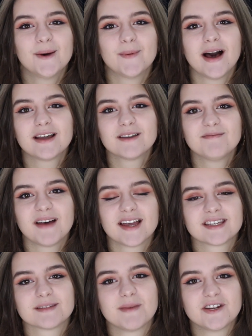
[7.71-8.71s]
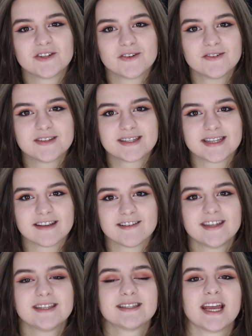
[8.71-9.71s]
Welcome back to my short
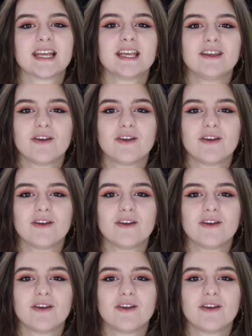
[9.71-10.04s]
series taking